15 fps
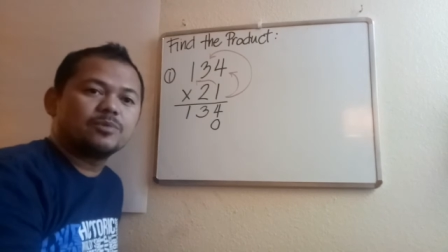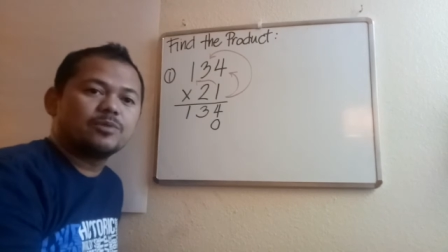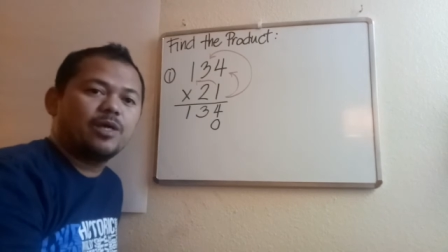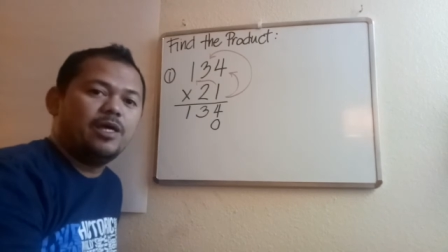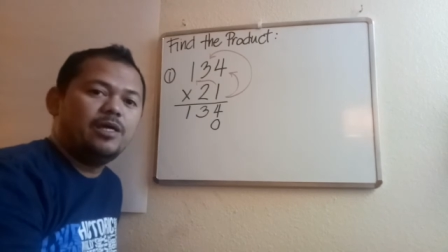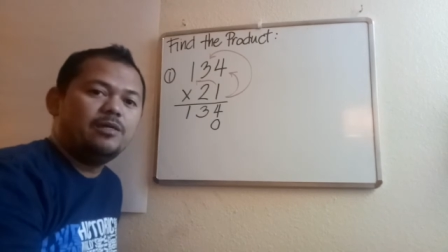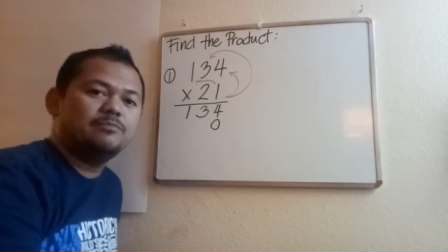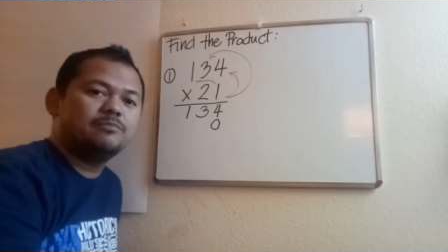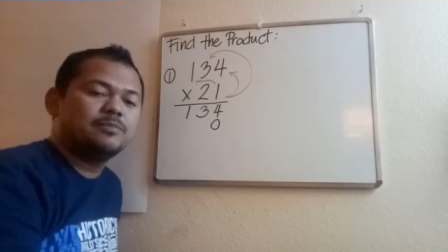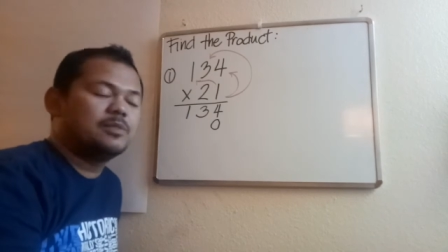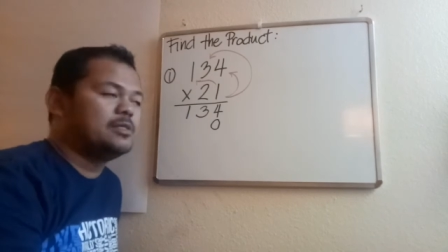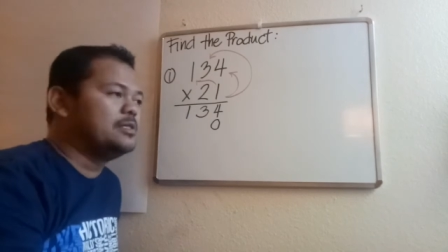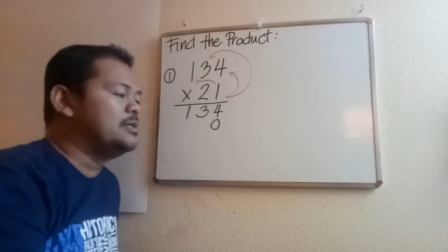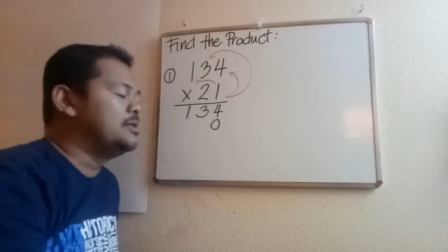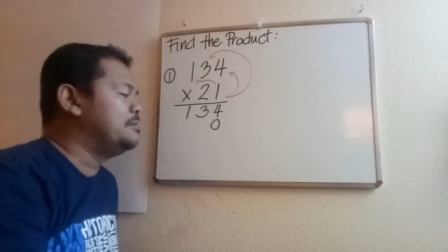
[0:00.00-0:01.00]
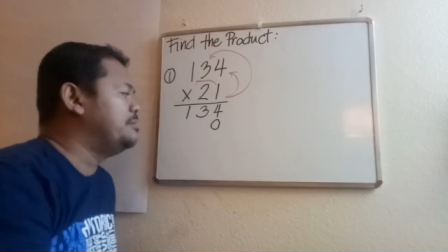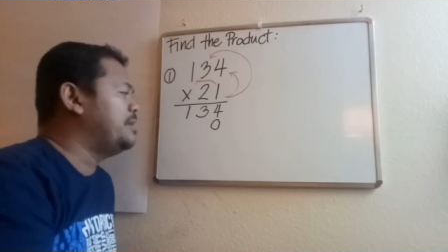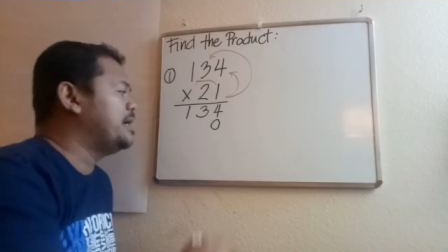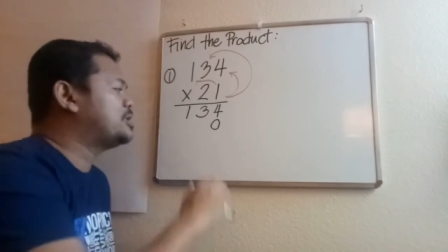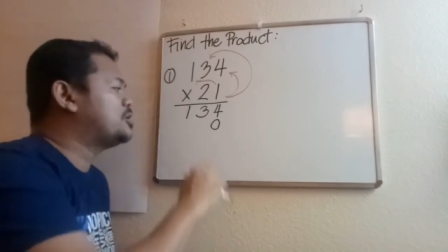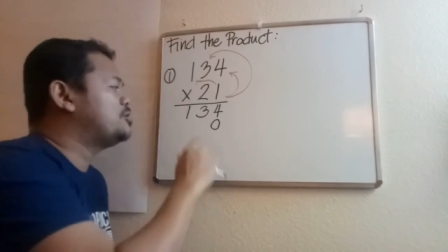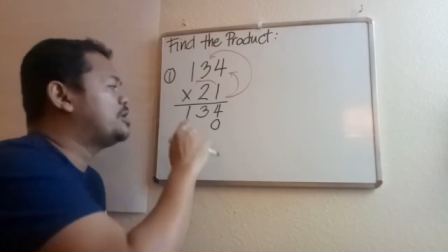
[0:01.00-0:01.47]
Okay?
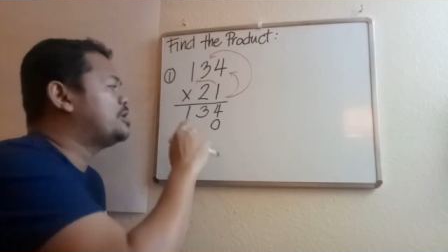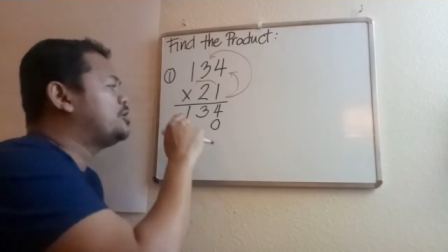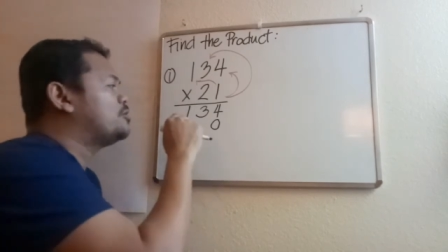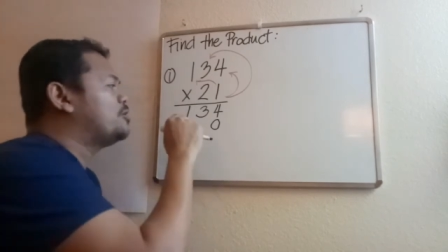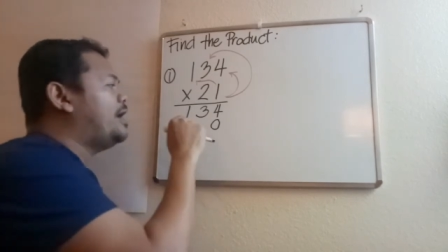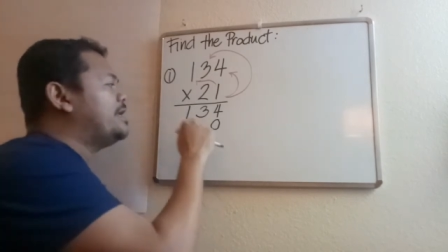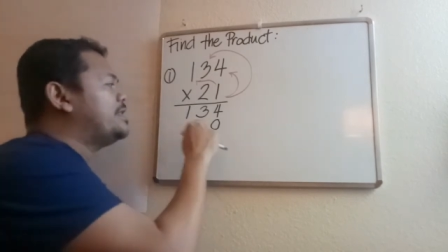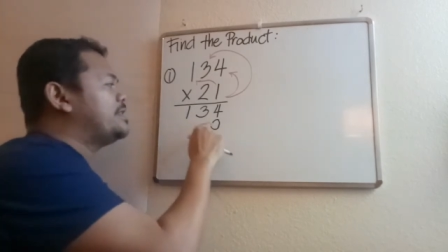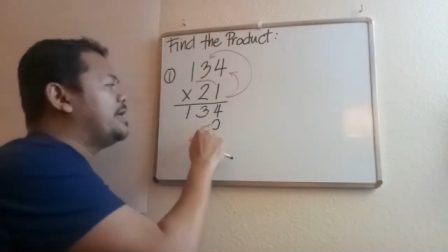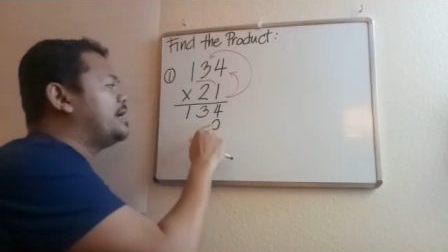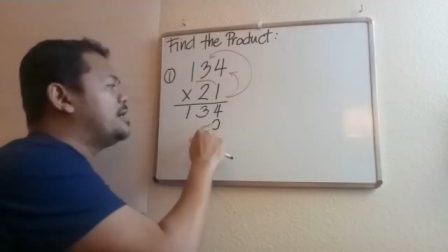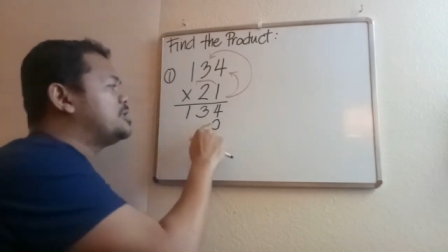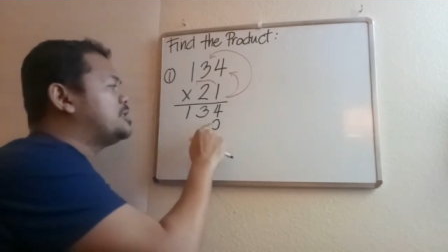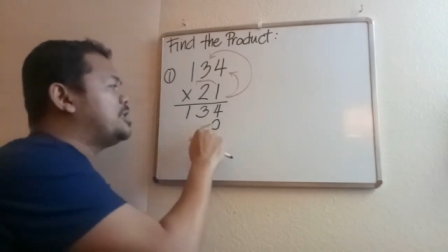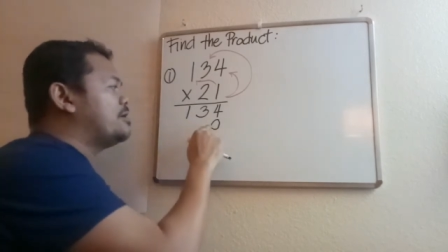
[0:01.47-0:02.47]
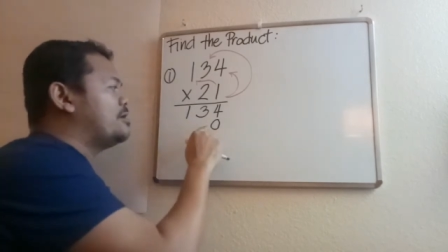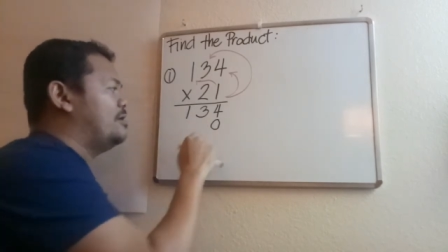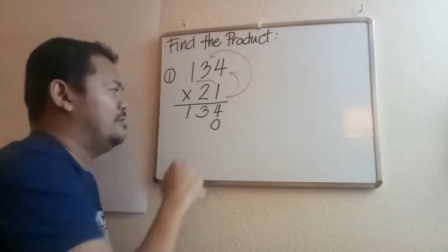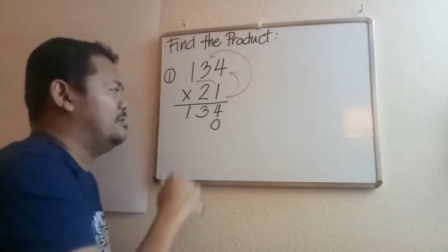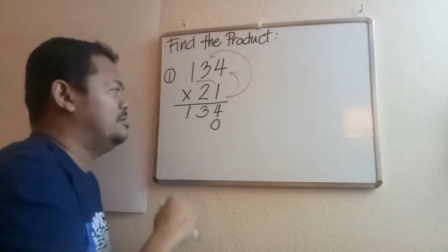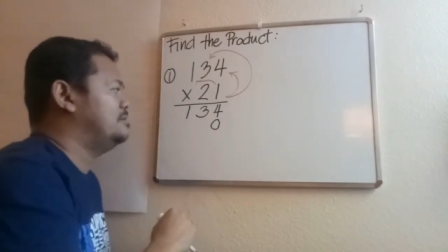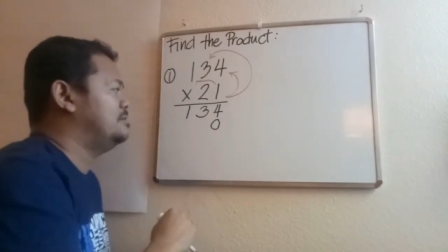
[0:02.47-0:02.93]
Make sure that you write there
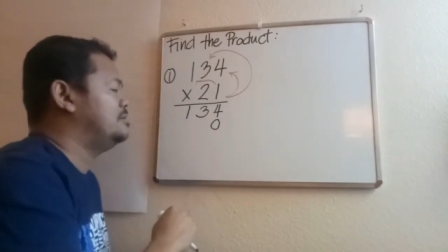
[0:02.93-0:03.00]
0.